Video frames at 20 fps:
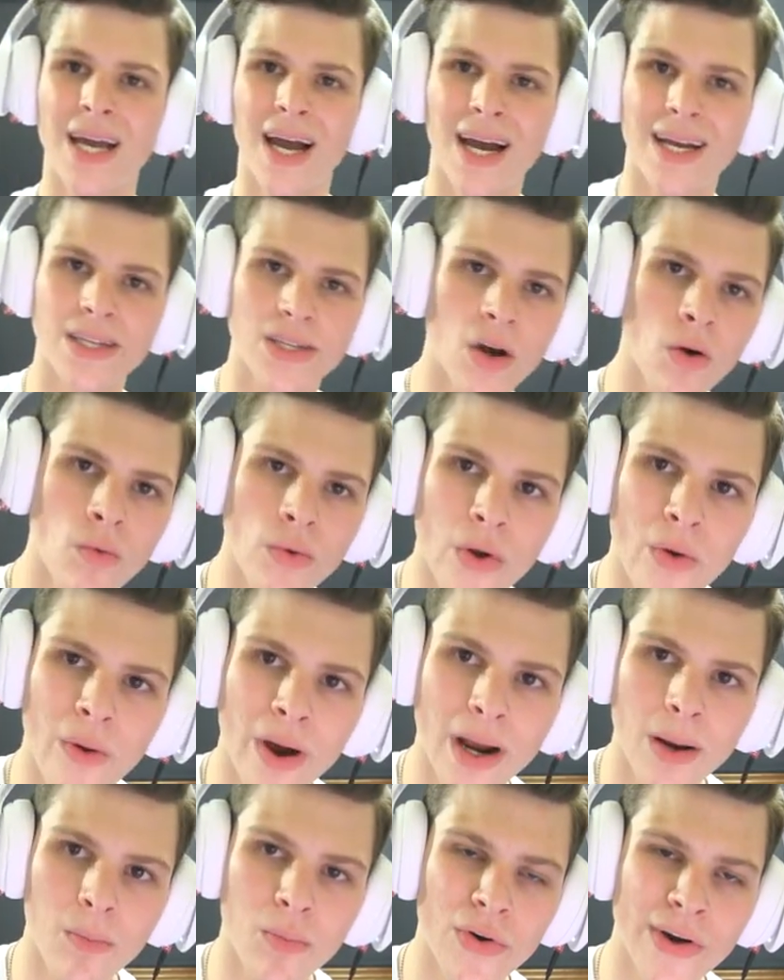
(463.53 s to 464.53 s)
I don't know
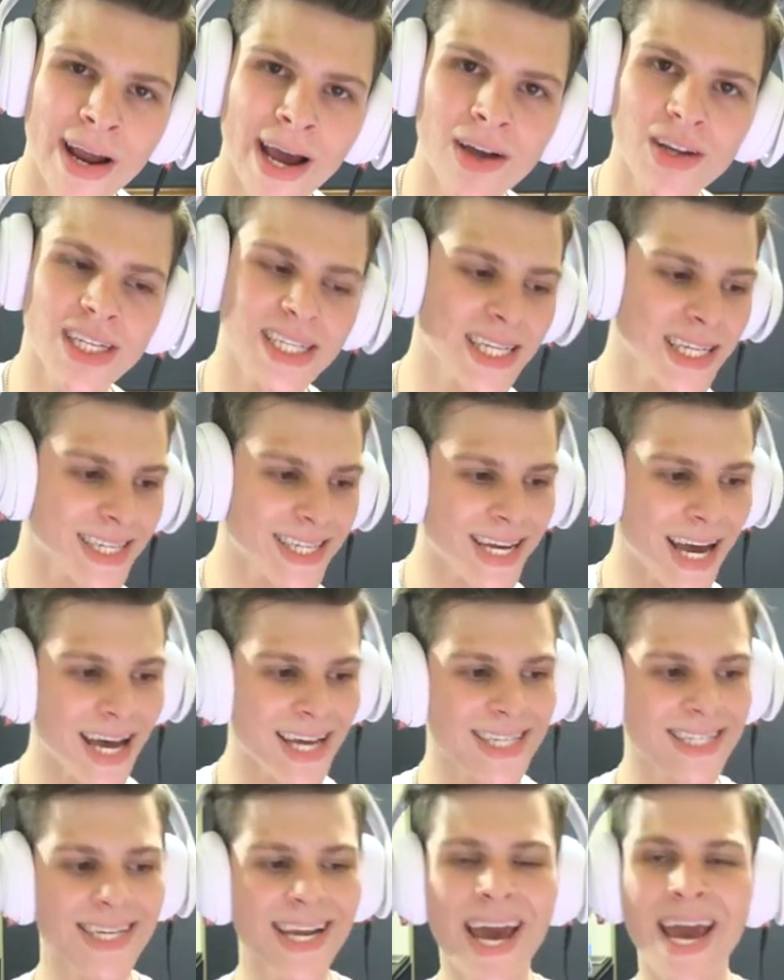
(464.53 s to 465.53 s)
how to pronounce this
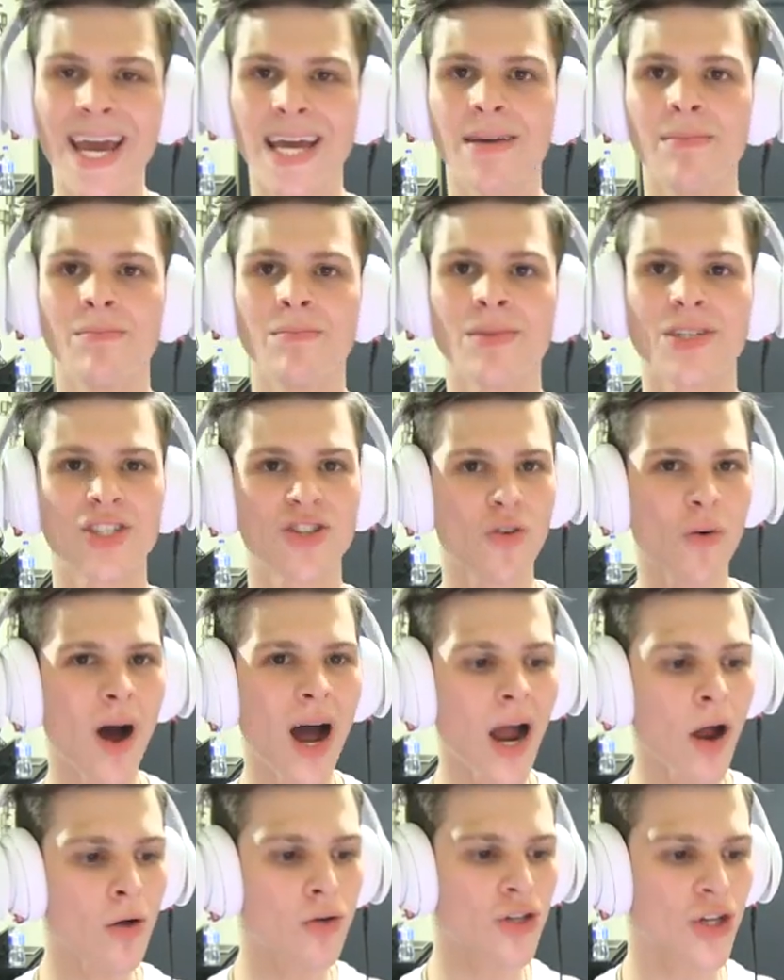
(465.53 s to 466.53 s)
guy's name, so
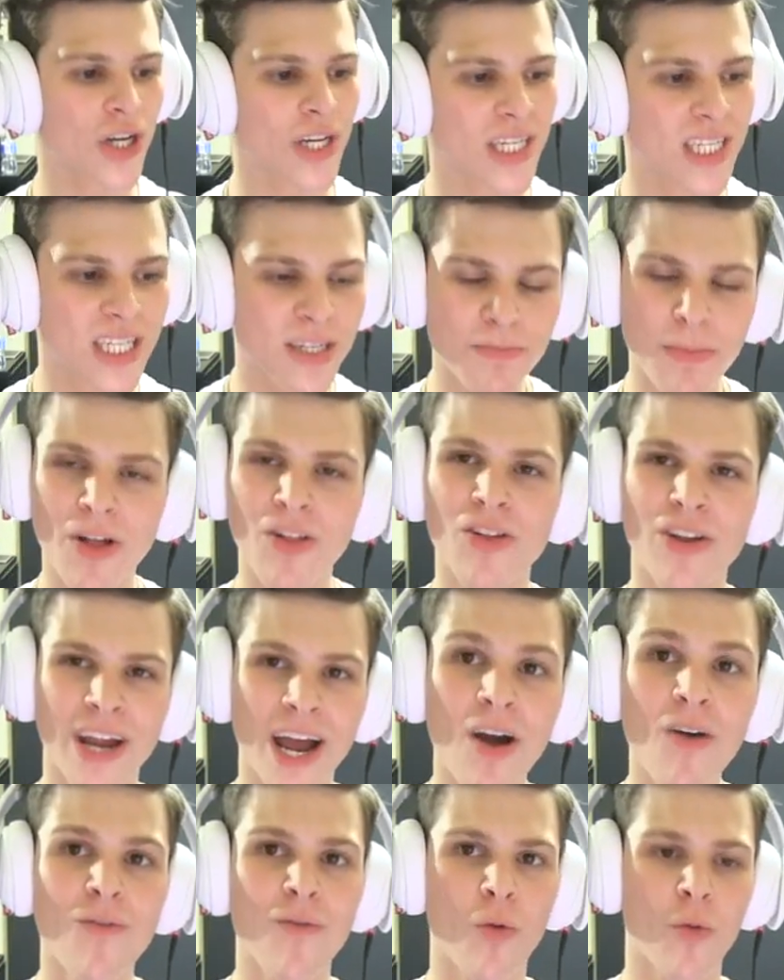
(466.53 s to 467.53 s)
I'll just spell it
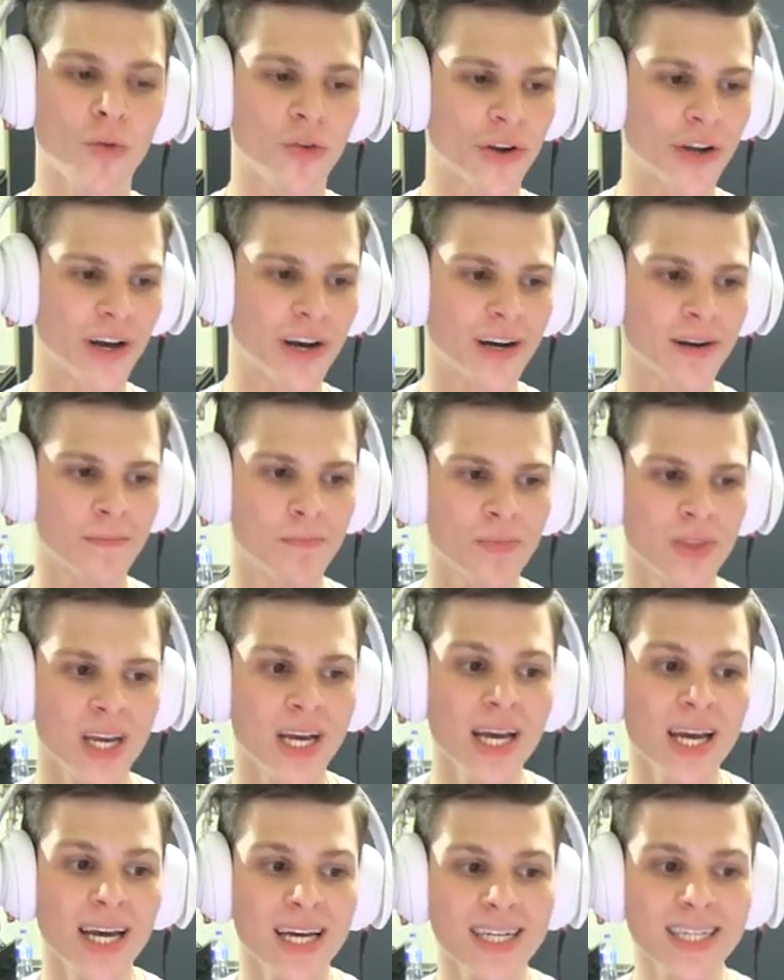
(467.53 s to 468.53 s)
out for you.
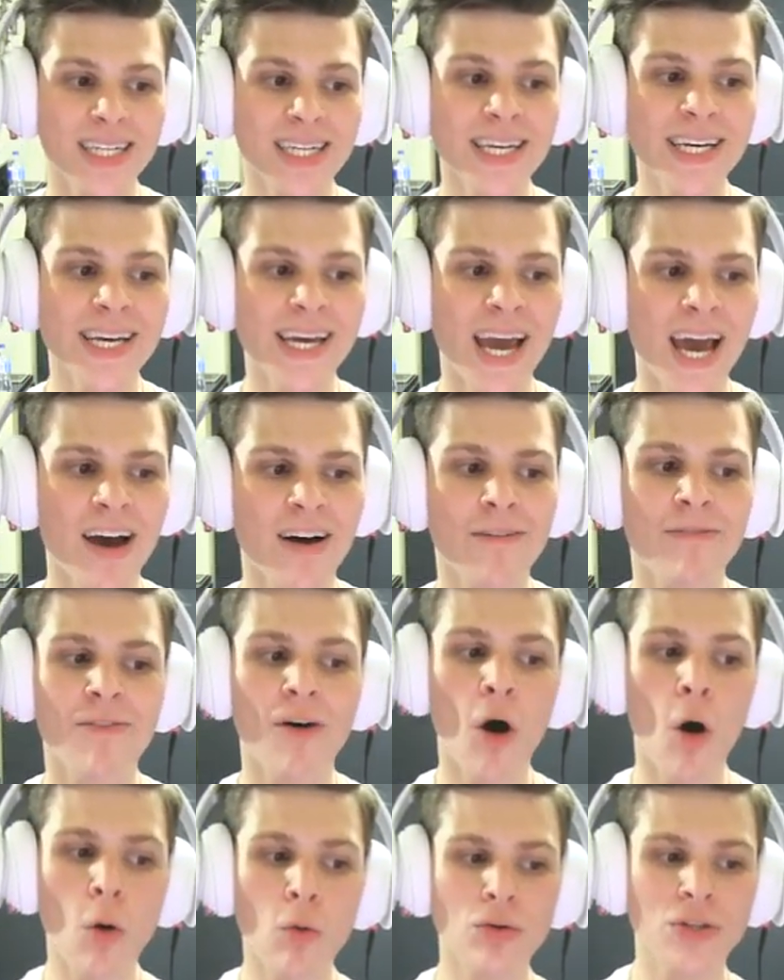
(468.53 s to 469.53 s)

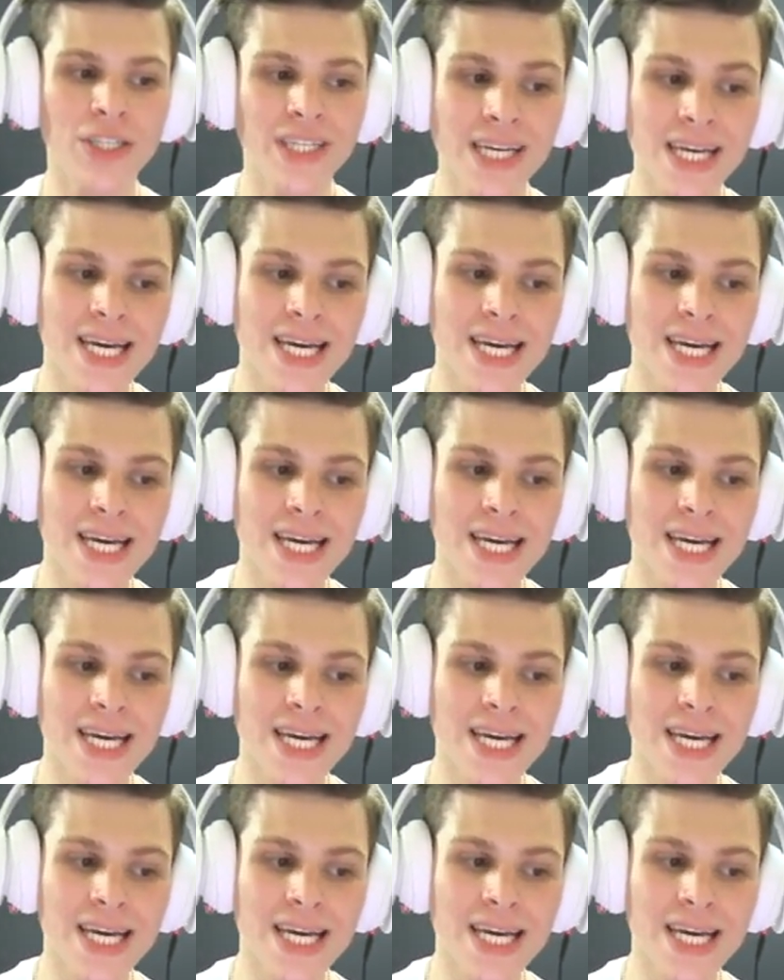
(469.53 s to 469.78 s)
T-F-O-Z-A-T-S-I.